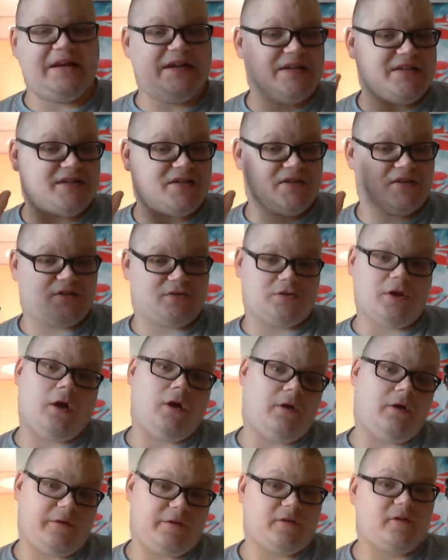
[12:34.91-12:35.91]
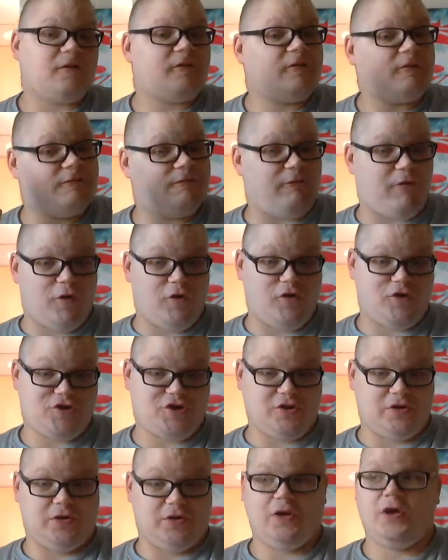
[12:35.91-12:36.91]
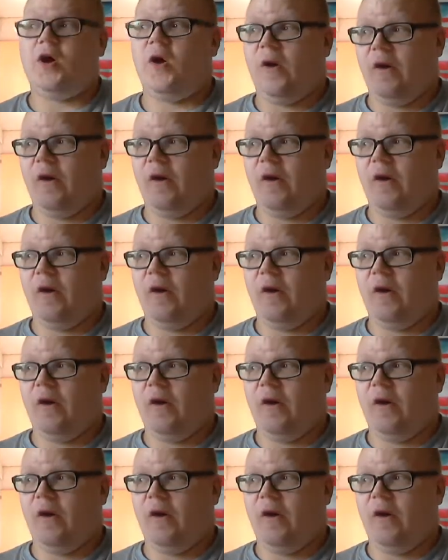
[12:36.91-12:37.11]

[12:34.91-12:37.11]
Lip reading: is dark version